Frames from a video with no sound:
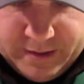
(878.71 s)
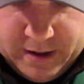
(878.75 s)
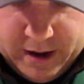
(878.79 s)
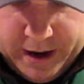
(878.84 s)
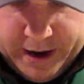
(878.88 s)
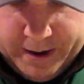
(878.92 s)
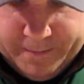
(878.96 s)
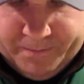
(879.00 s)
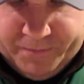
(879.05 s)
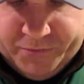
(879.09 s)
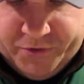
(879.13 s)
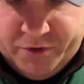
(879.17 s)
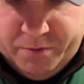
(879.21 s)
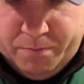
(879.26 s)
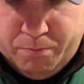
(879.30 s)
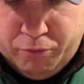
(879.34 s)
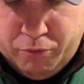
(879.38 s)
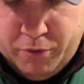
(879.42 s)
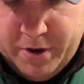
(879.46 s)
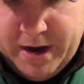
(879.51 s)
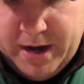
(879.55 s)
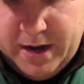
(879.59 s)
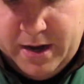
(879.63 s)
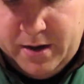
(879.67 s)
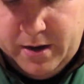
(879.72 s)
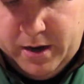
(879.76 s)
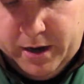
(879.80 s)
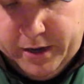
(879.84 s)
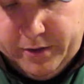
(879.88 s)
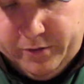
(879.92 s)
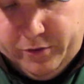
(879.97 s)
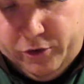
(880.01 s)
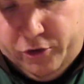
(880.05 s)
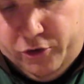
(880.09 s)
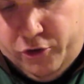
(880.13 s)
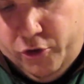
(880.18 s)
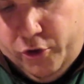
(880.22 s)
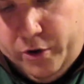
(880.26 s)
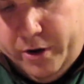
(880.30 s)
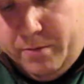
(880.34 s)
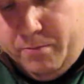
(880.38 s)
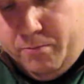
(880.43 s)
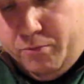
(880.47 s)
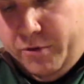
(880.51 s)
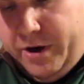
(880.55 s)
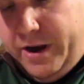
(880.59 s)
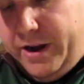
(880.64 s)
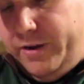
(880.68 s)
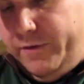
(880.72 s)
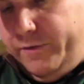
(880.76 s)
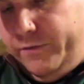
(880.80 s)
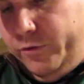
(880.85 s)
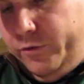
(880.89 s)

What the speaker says: knot to braid to join braid and